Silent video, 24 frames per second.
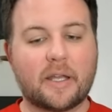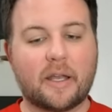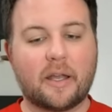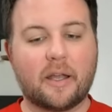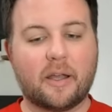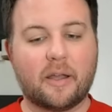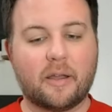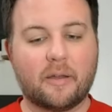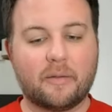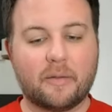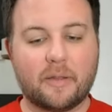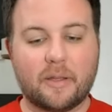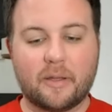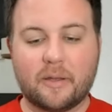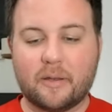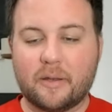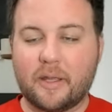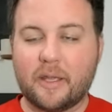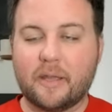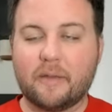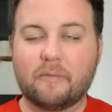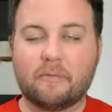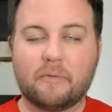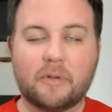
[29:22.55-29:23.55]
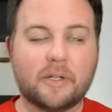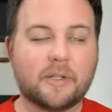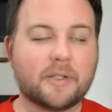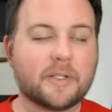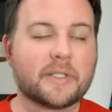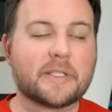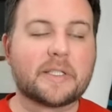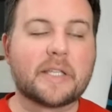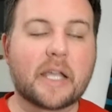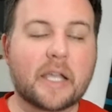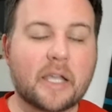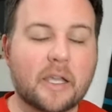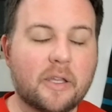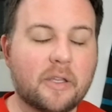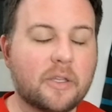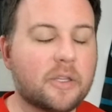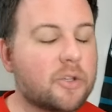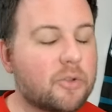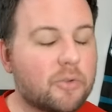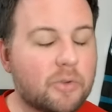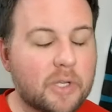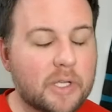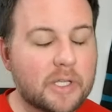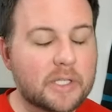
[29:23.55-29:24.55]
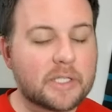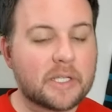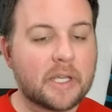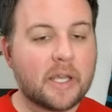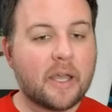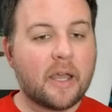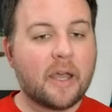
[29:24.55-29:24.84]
and a real second unit,